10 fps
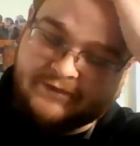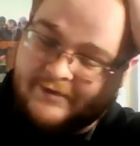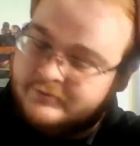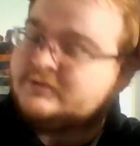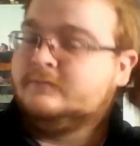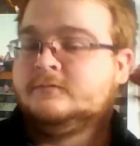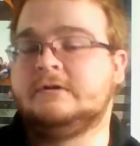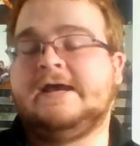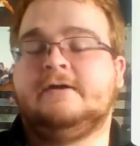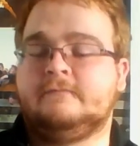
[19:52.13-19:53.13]
Now it's a
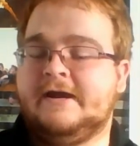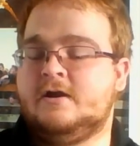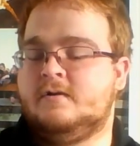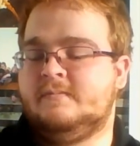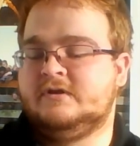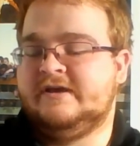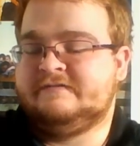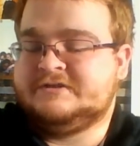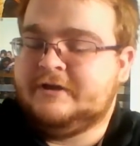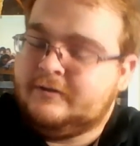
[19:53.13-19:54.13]
rain on
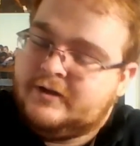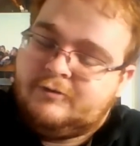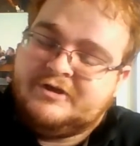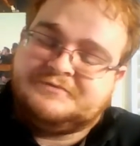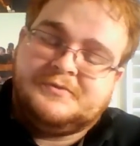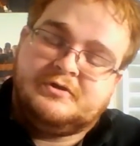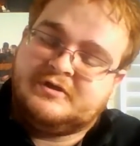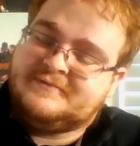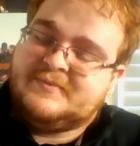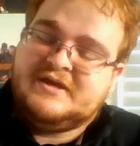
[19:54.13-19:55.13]
Maleficent. Anyways, Beauty
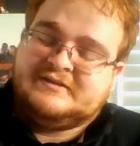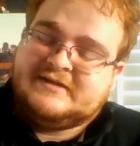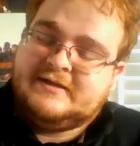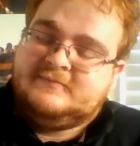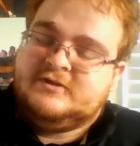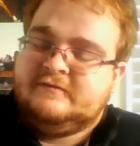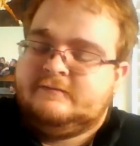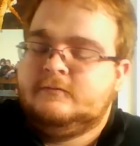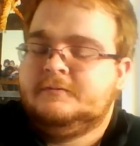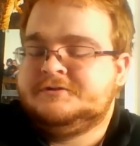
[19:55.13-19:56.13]
and the Beast. I am looking
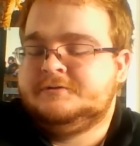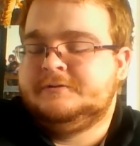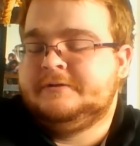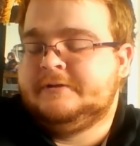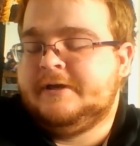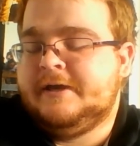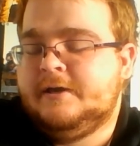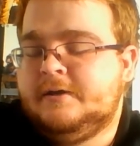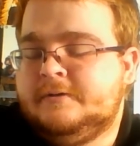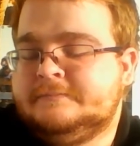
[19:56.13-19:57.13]
forward to it,
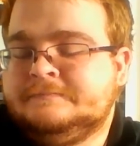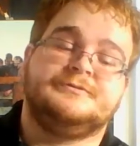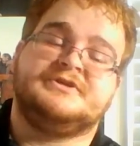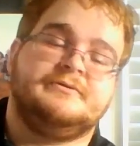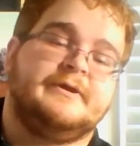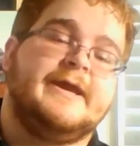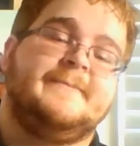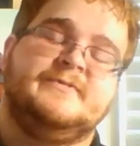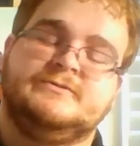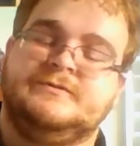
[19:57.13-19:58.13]
and we'll see what
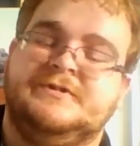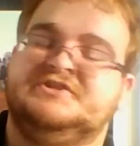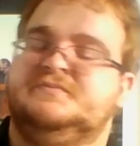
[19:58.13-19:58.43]
happens with these